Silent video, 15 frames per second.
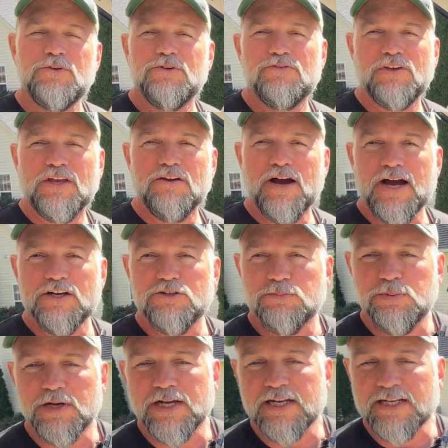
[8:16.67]
you say you
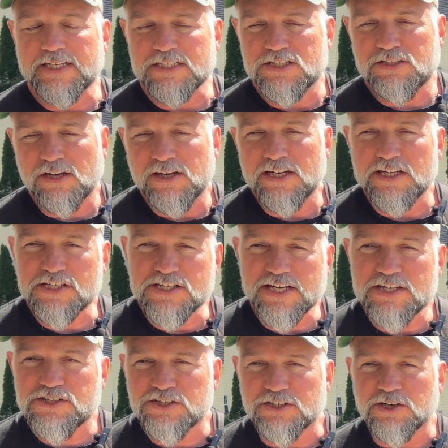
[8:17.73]
hydroplane and get stuck in a
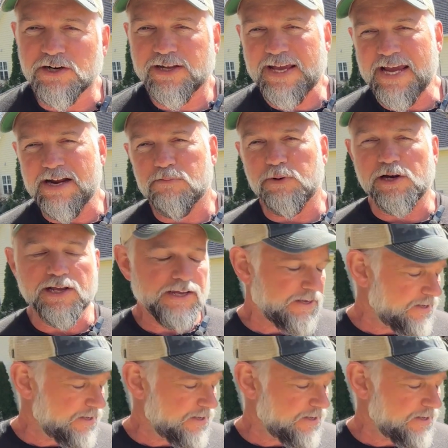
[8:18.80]
ditch in your Camry,